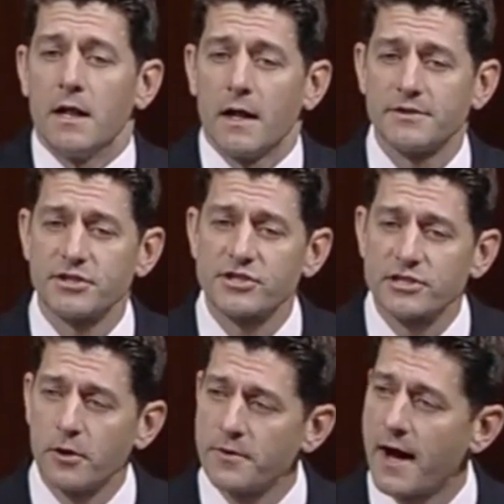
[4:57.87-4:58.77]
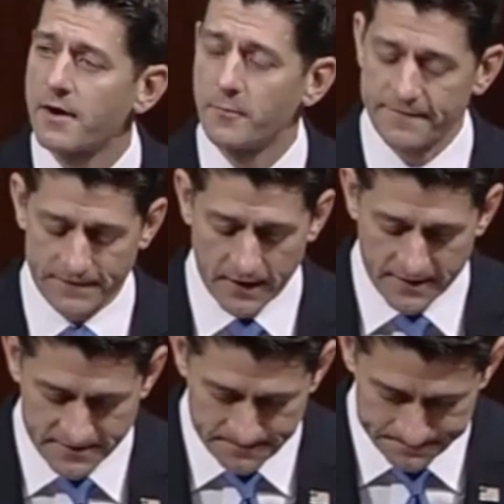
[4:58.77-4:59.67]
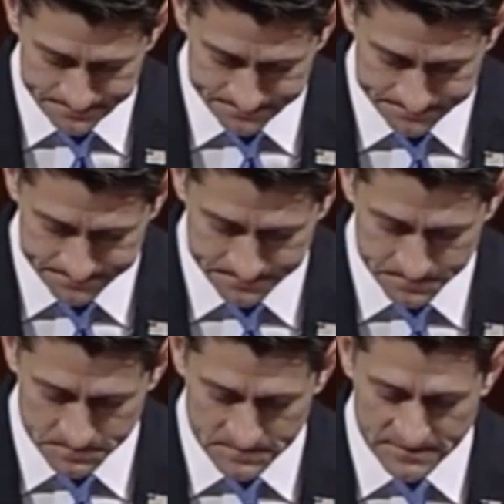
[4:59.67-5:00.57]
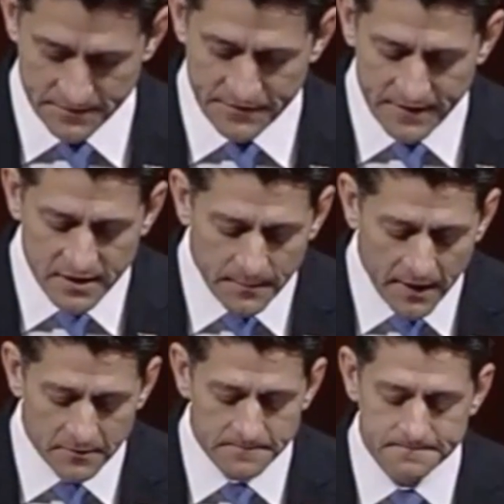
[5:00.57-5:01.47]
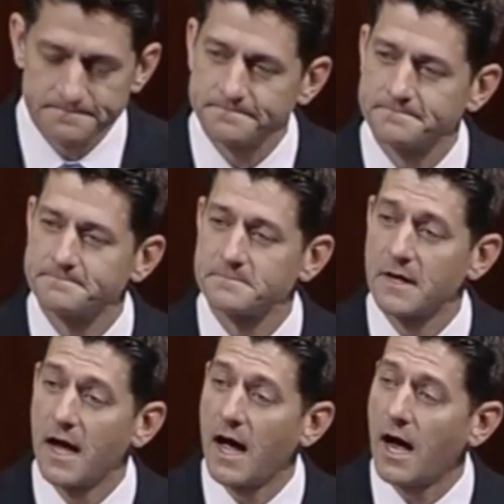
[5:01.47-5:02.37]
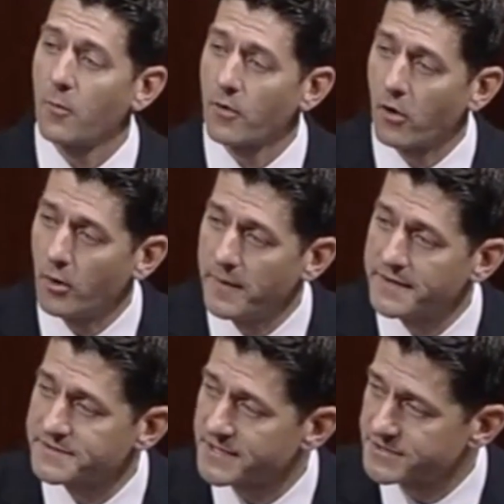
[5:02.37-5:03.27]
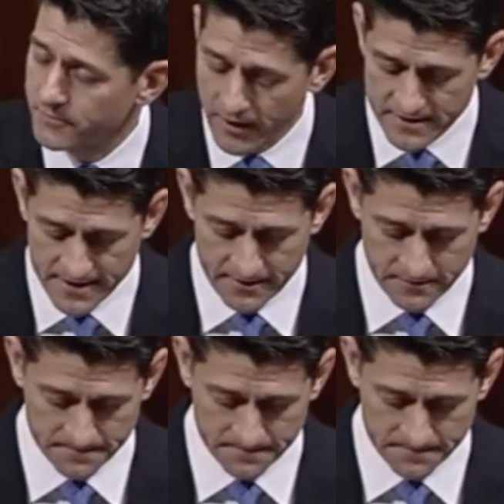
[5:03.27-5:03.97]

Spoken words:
let's just slow down and reflect. to think about how we're all being tested right now,